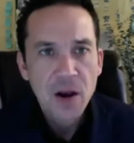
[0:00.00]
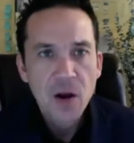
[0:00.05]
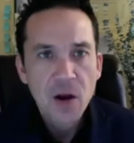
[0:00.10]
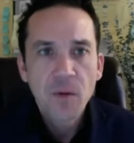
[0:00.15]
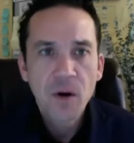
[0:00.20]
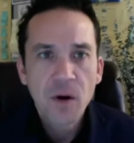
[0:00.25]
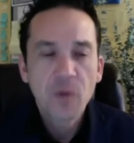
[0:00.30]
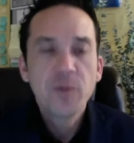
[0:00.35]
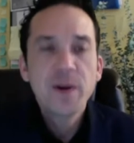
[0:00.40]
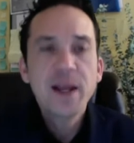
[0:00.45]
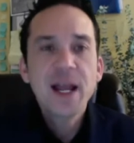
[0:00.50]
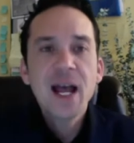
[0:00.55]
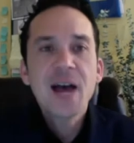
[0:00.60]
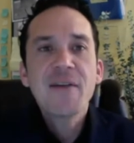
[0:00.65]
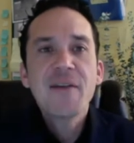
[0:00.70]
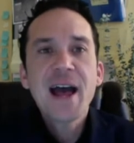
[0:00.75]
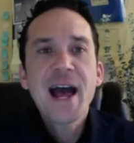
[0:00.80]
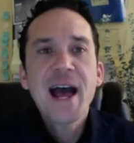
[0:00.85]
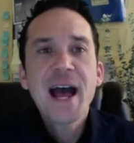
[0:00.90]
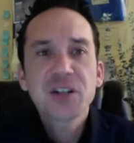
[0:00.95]
Well, we have
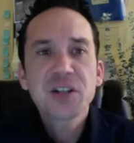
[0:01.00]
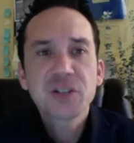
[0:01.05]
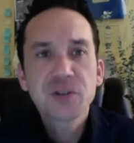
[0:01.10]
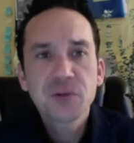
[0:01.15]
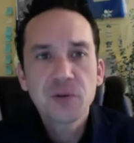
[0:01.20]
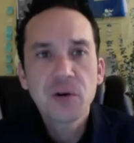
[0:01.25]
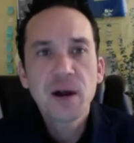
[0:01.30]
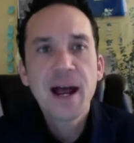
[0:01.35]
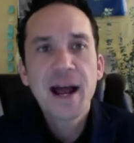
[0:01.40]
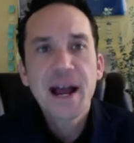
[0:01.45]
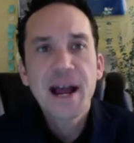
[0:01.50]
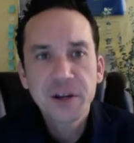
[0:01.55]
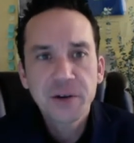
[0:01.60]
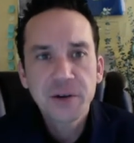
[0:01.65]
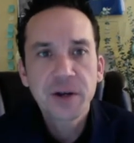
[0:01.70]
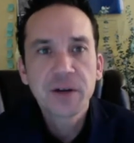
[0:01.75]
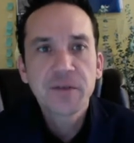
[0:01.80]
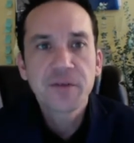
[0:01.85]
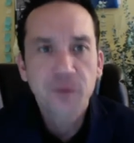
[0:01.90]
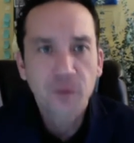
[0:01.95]
actual
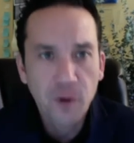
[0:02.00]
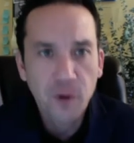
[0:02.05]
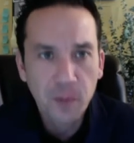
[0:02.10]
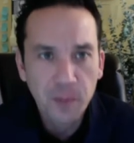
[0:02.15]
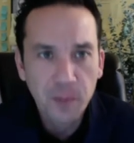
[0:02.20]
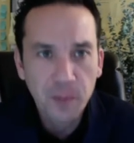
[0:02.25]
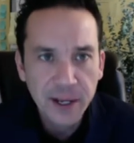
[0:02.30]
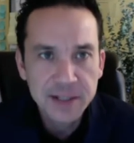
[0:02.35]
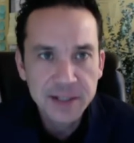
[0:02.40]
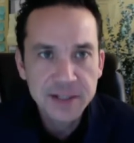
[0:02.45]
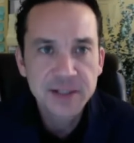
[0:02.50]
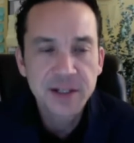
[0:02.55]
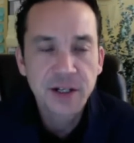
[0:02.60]
accurate floor plans to